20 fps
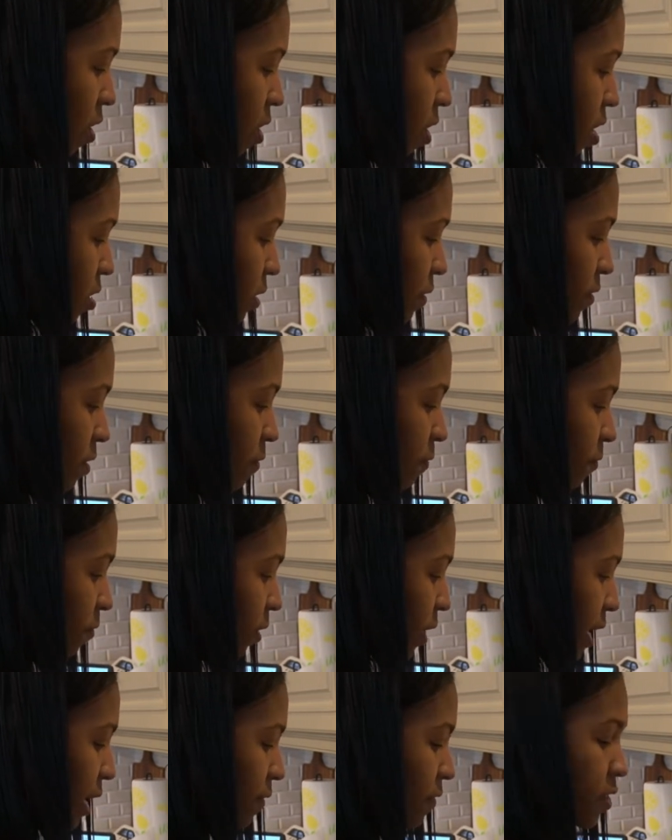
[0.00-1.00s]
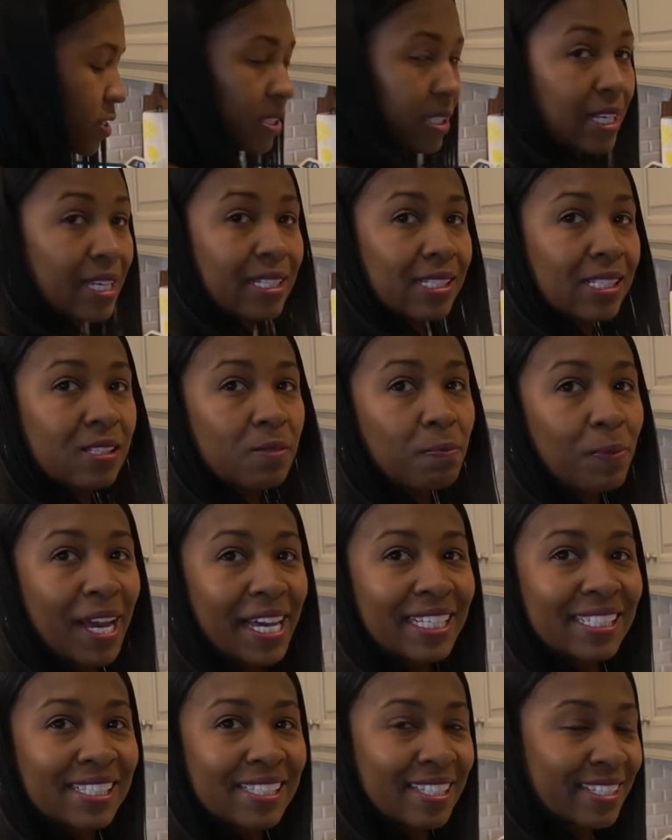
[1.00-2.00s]
all of the flavors and
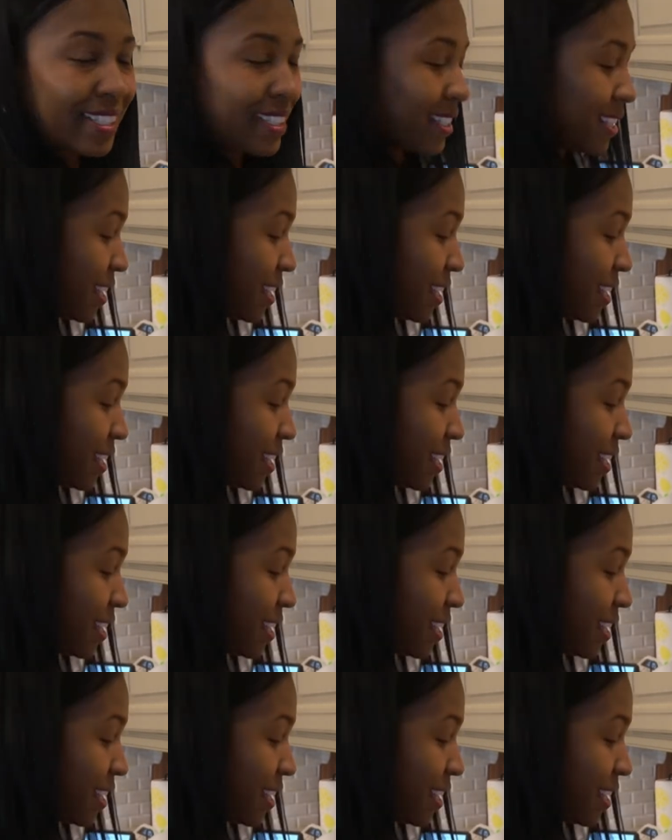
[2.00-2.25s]
spices